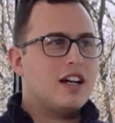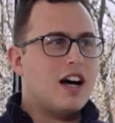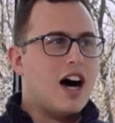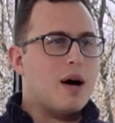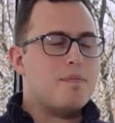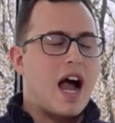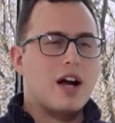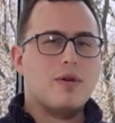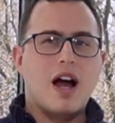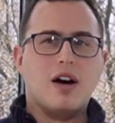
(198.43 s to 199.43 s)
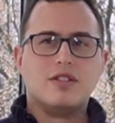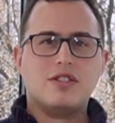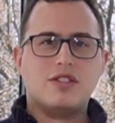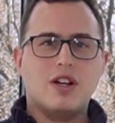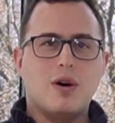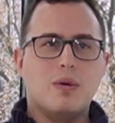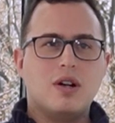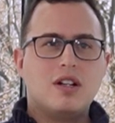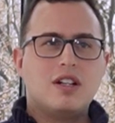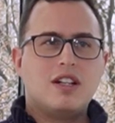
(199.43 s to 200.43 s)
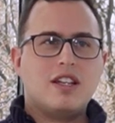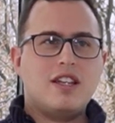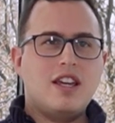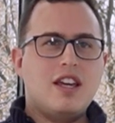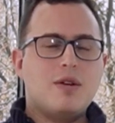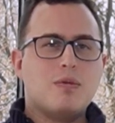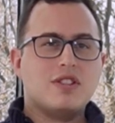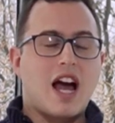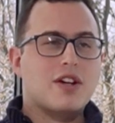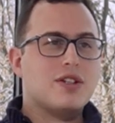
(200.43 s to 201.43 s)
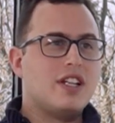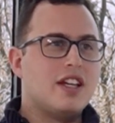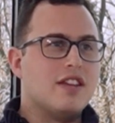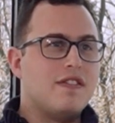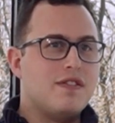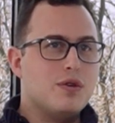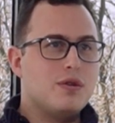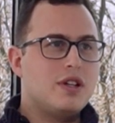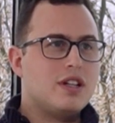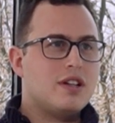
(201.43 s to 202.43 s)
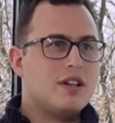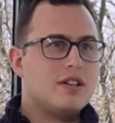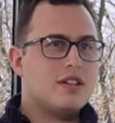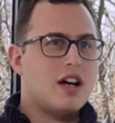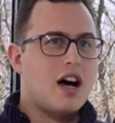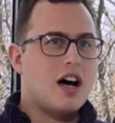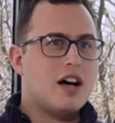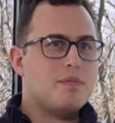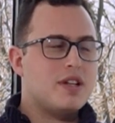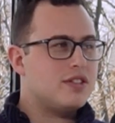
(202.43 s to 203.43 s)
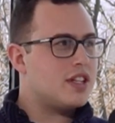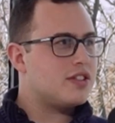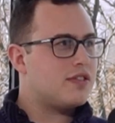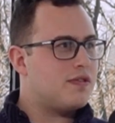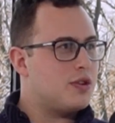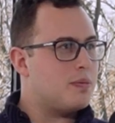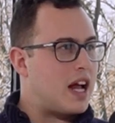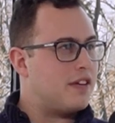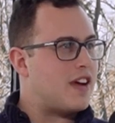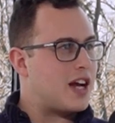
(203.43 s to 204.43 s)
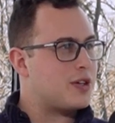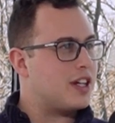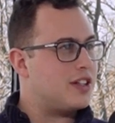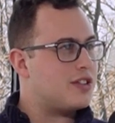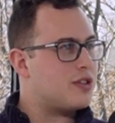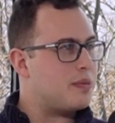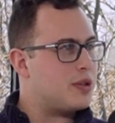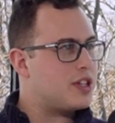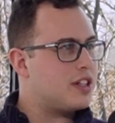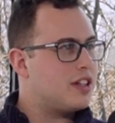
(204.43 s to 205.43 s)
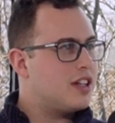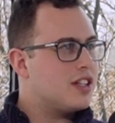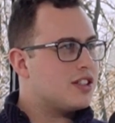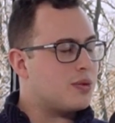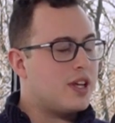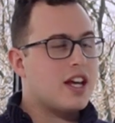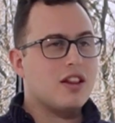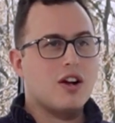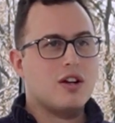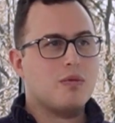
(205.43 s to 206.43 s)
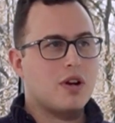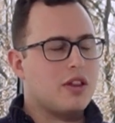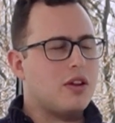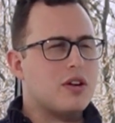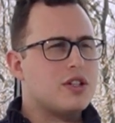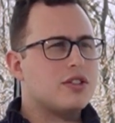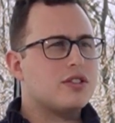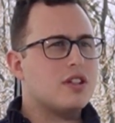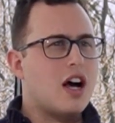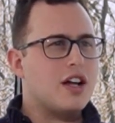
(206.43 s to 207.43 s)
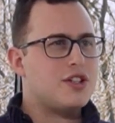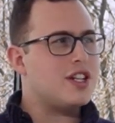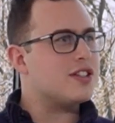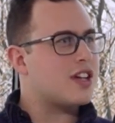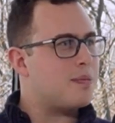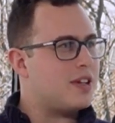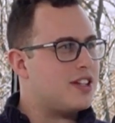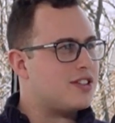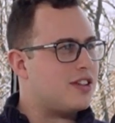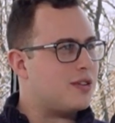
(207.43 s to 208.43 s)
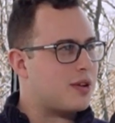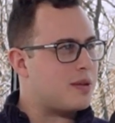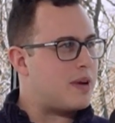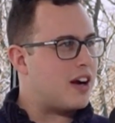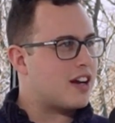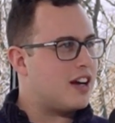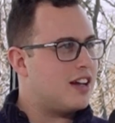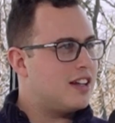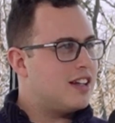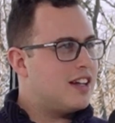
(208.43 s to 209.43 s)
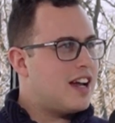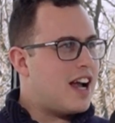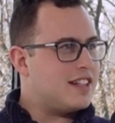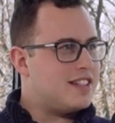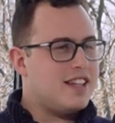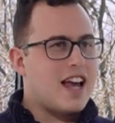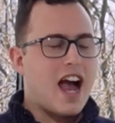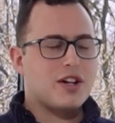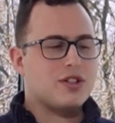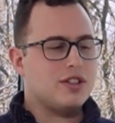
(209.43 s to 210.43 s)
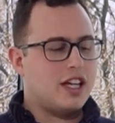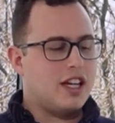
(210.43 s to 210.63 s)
background. So he was actually in the food business, food manufacturing and distribution. So he had one of the largest cheese companies in North America. And he actually